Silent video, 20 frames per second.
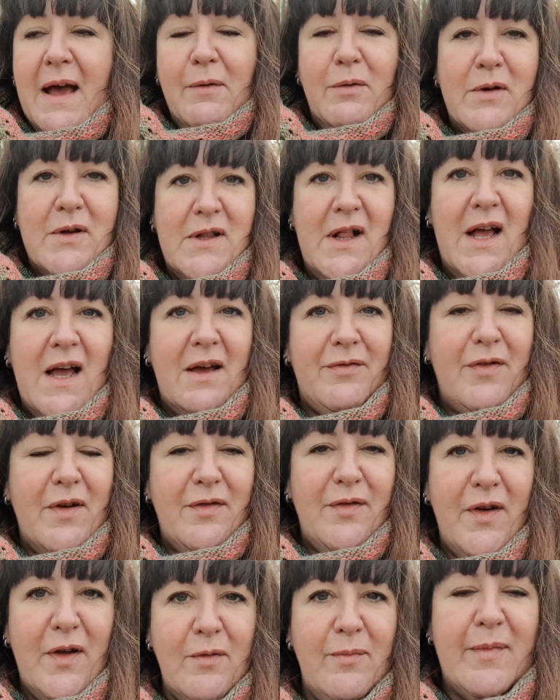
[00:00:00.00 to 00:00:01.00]
we'll for
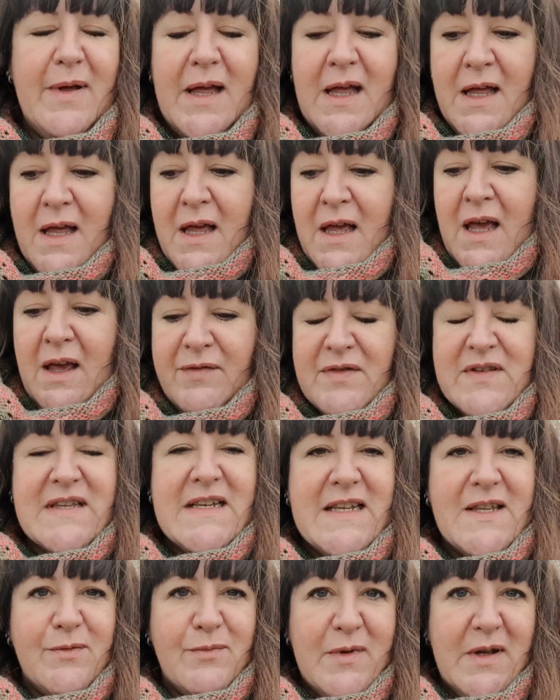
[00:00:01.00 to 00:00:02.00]
film, if I
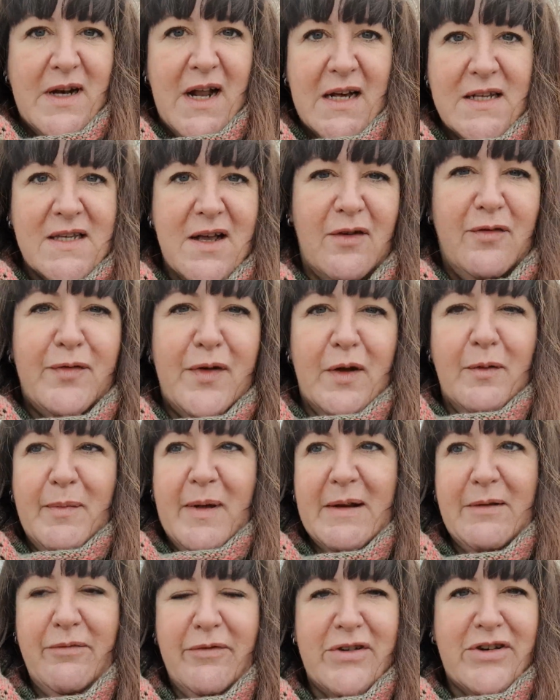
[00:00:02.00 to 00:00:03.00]
see something nice I'll film
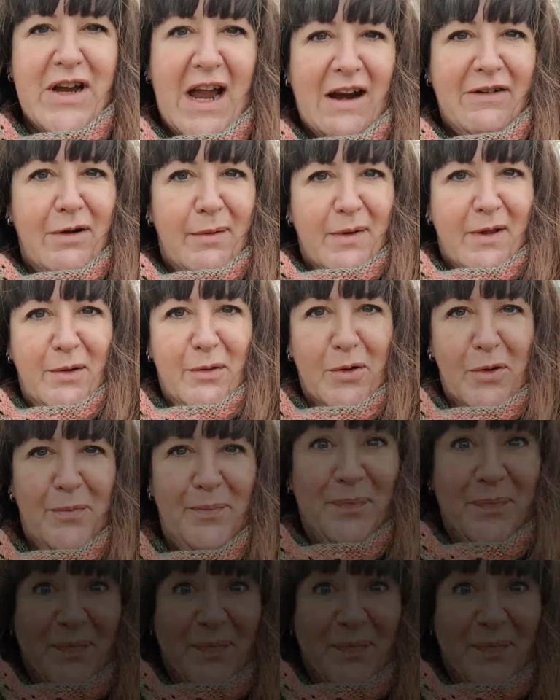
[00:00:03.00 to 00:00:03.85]
it and share it with you all.